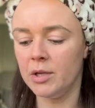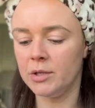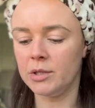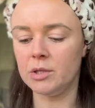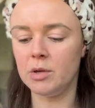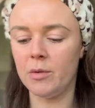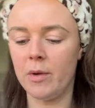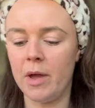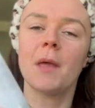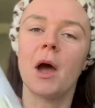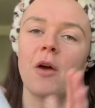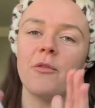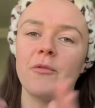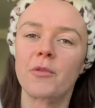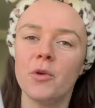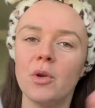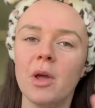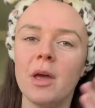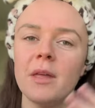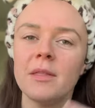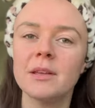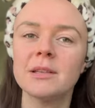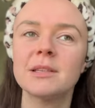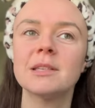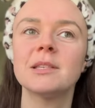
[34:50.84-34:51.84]
to do it. I feel
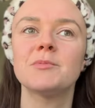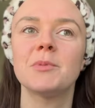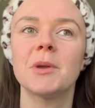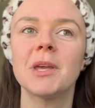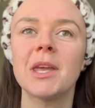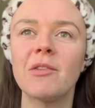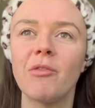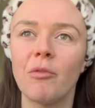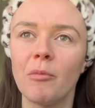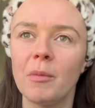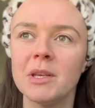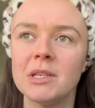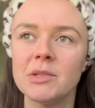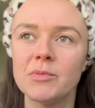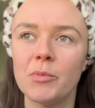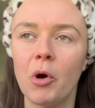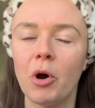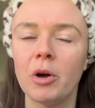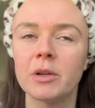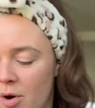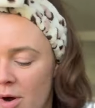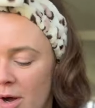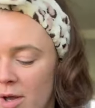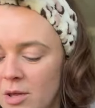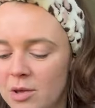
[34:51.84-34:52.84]
like this has been giving me
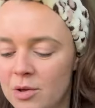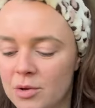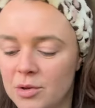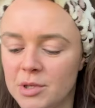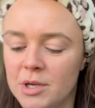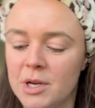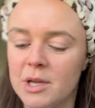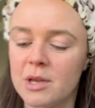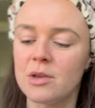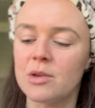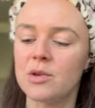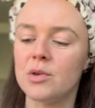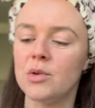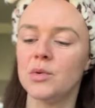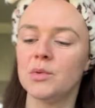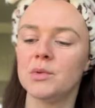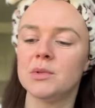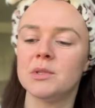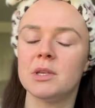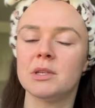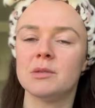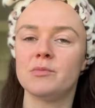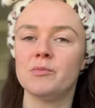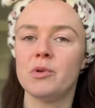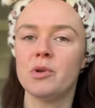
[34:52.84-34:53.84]
spots. I usually use
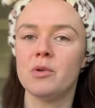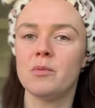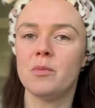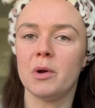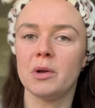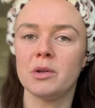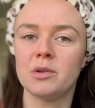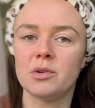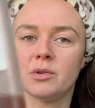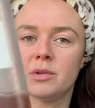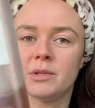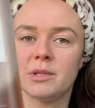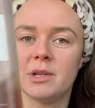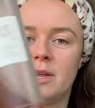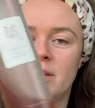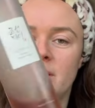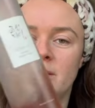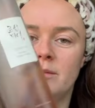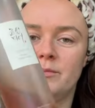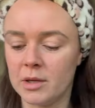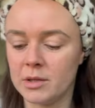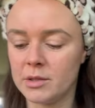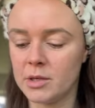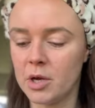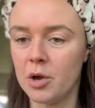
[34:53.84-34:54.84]
this Beauty by
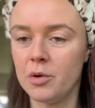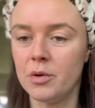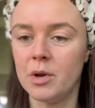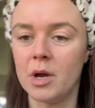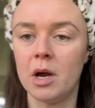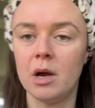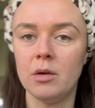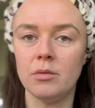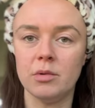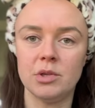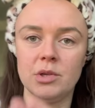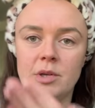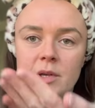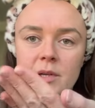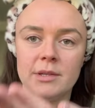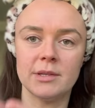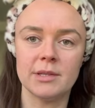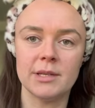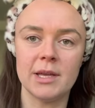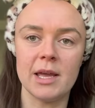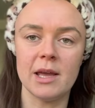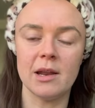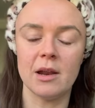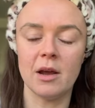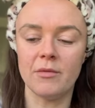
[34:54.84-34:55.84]
Jocelyn toner, which you can
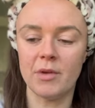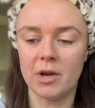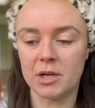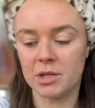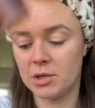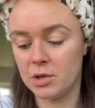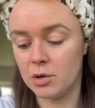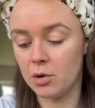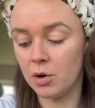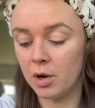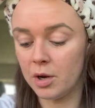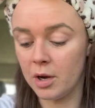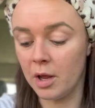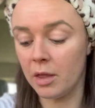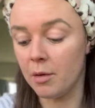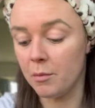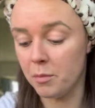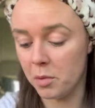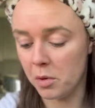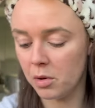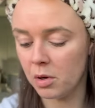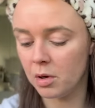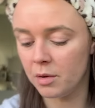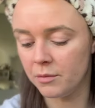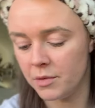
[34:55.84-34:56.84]
see, and I've actually got another
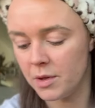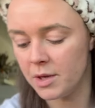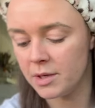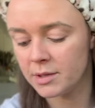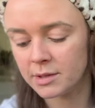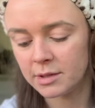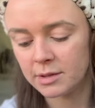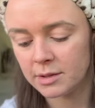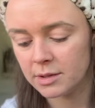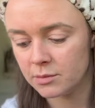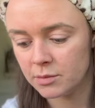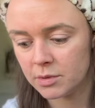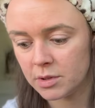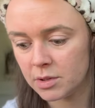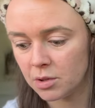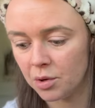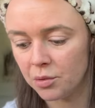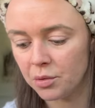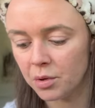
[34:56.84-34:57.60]
bottle of this because it was so